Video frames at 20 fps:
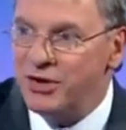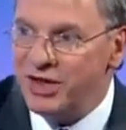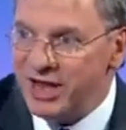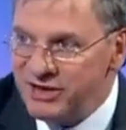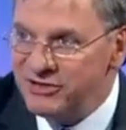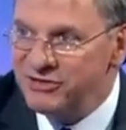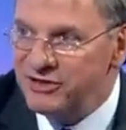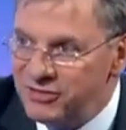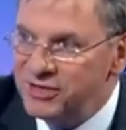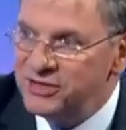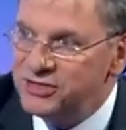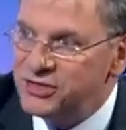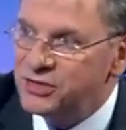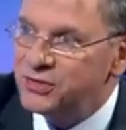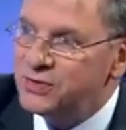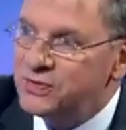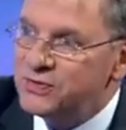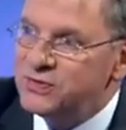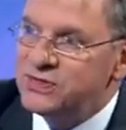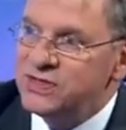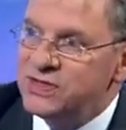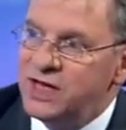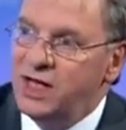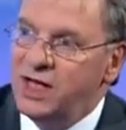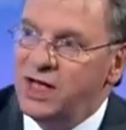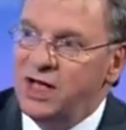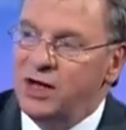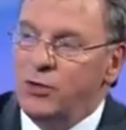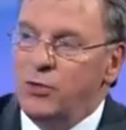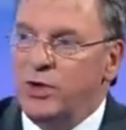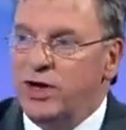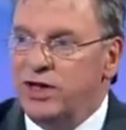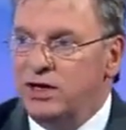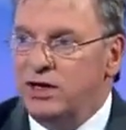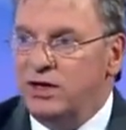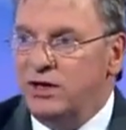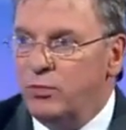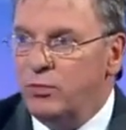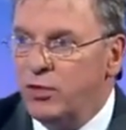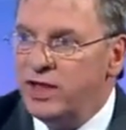individuals, whether
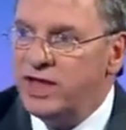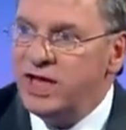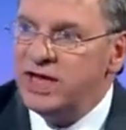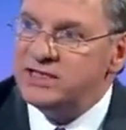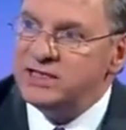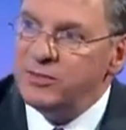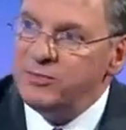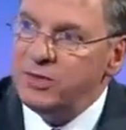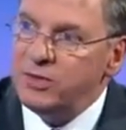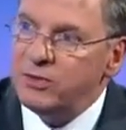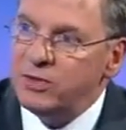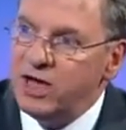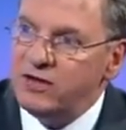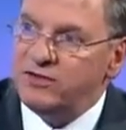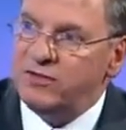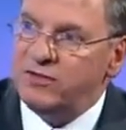what the SNP will have